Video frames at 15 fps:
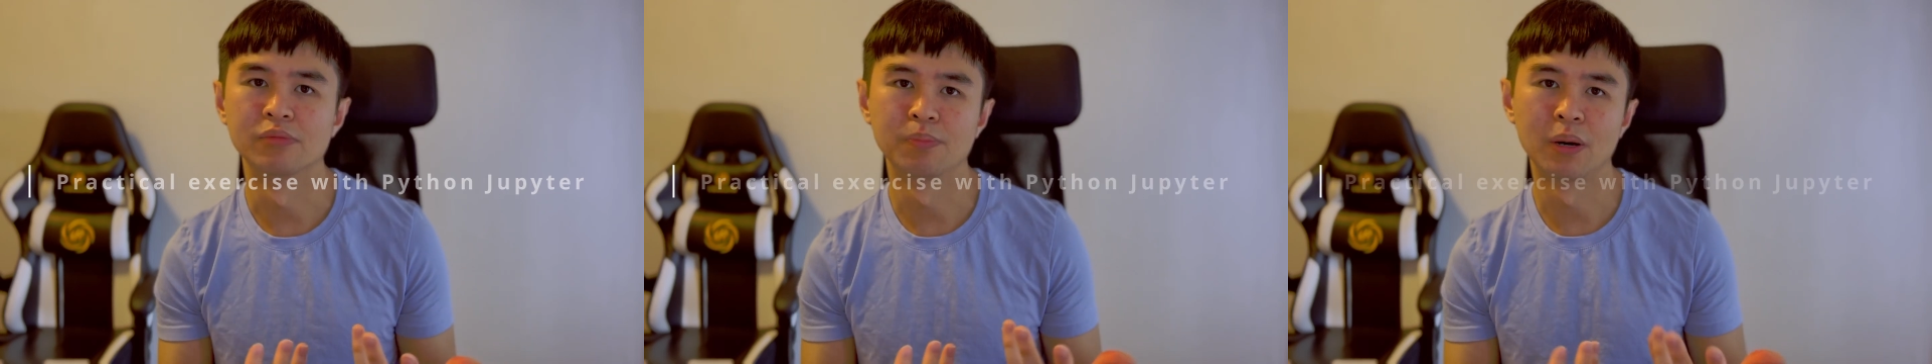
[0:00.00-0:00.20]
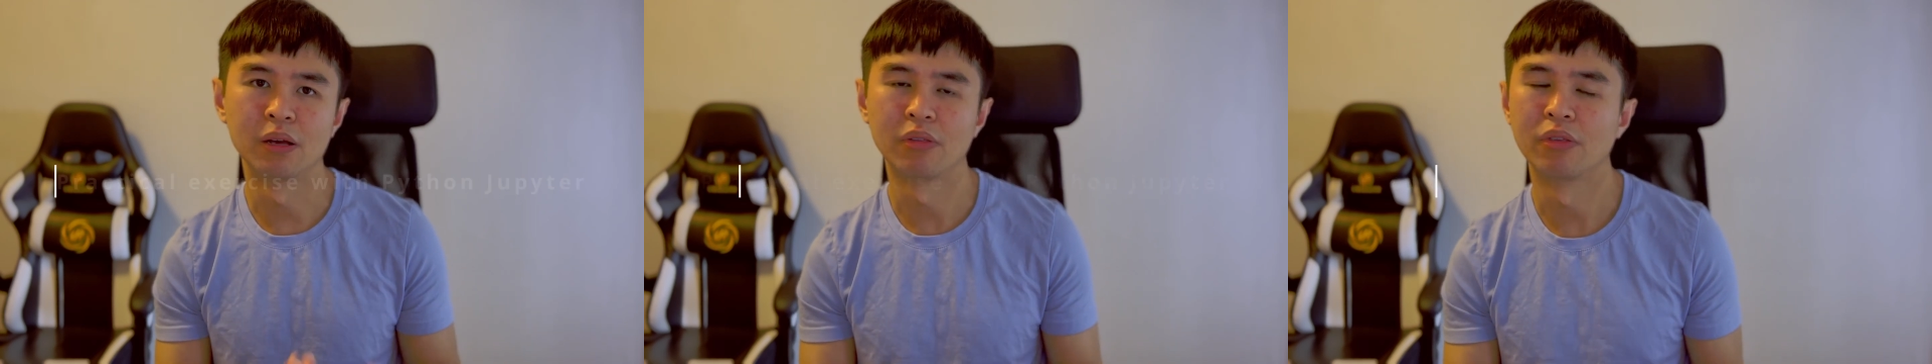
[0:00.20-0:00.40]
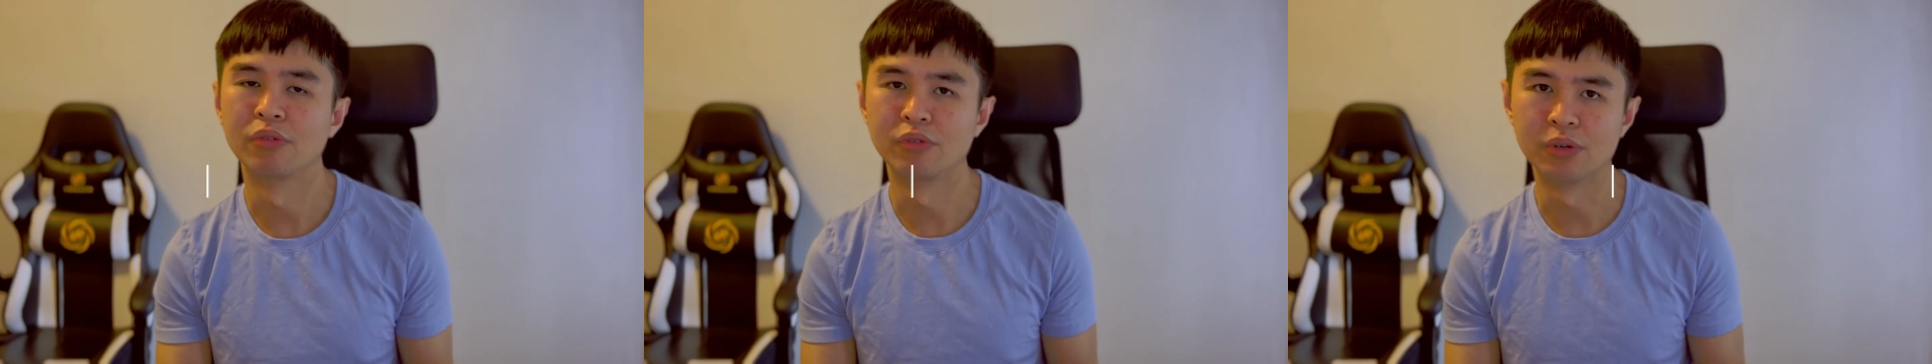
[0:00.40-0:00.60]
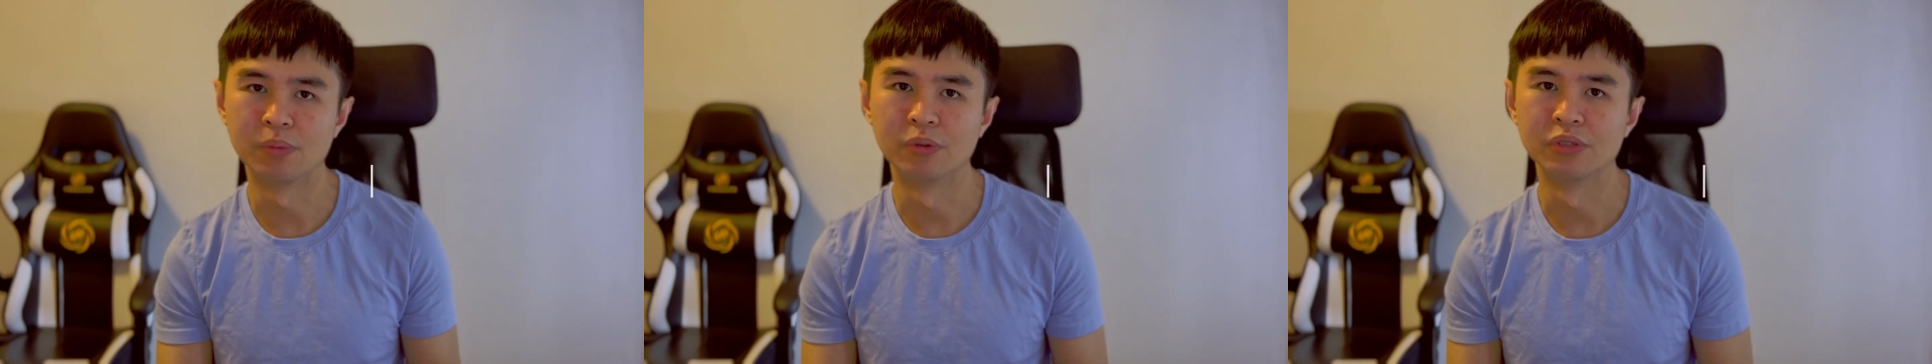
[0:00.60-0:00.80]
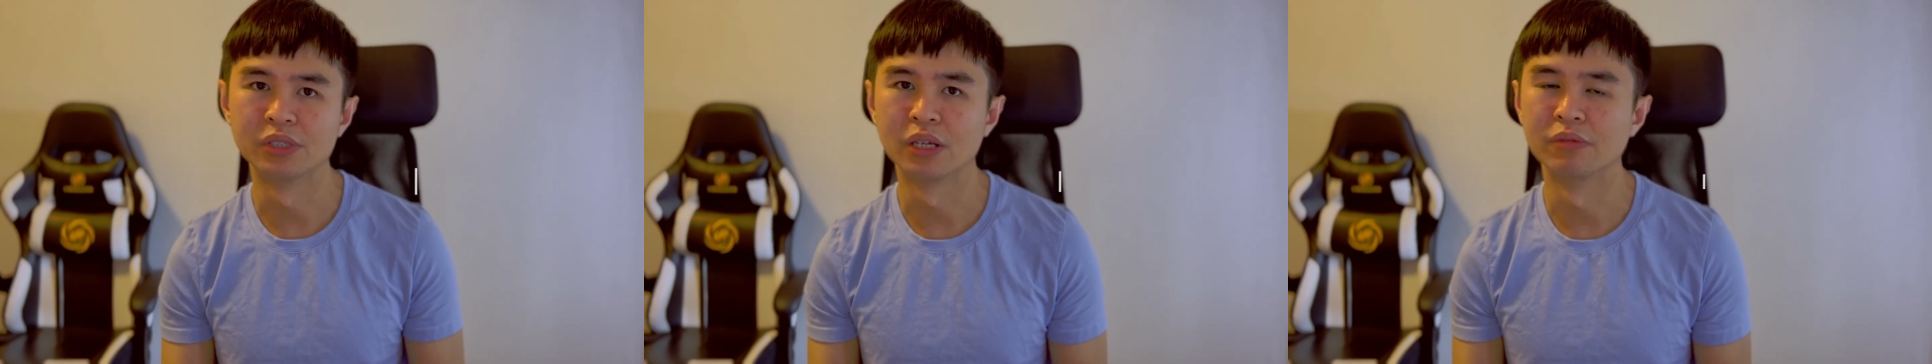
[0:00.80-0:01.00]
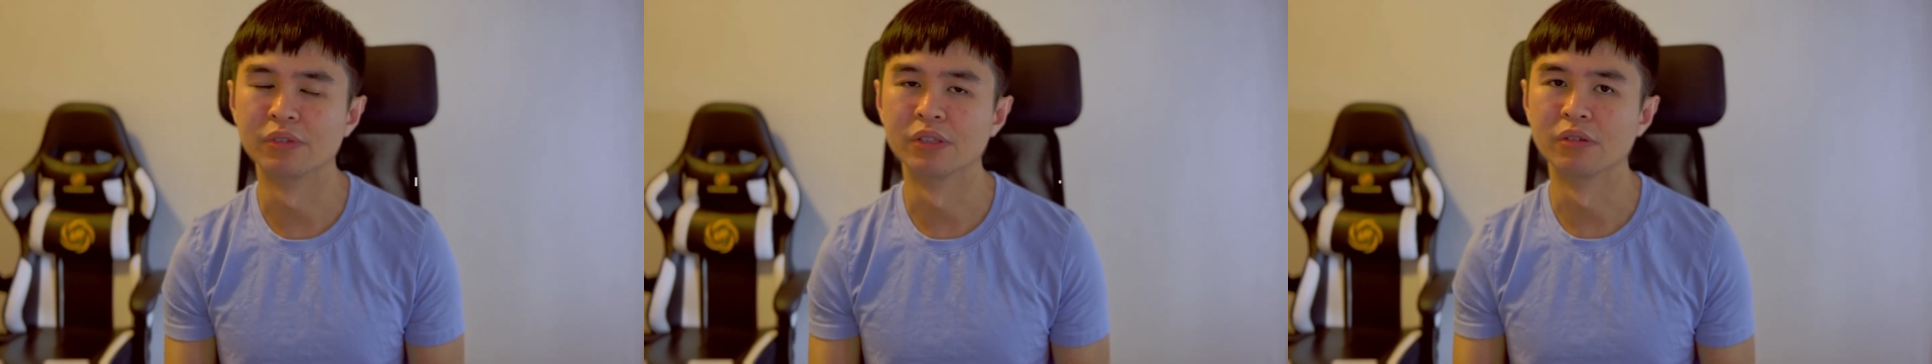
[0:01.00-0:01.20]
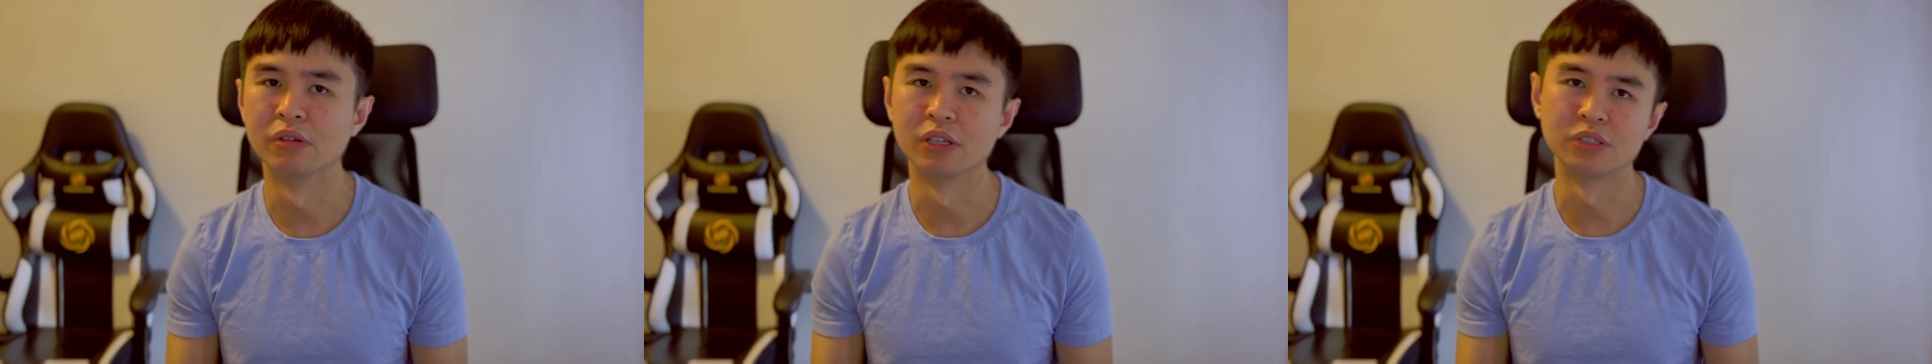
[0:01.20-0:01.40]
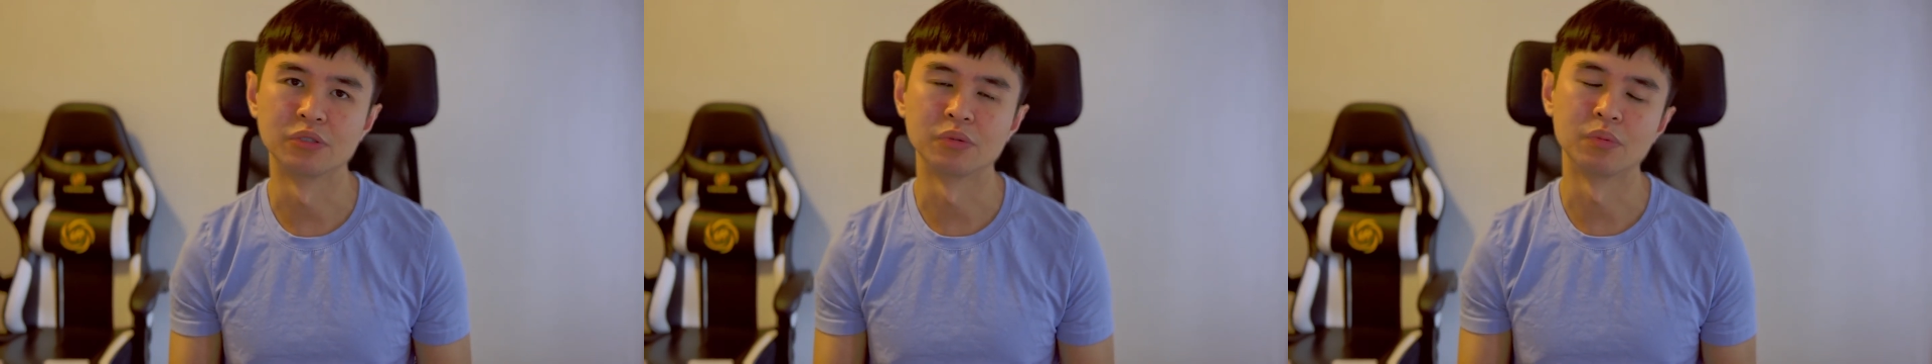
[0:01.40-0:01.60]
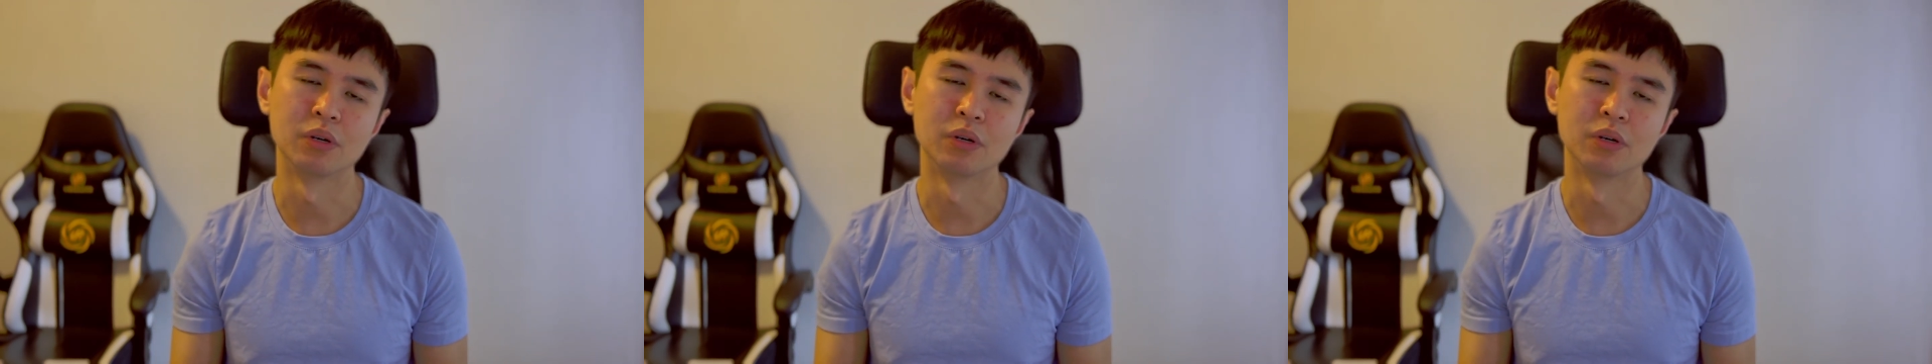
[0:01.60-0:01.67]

Python 3.7 knowledge as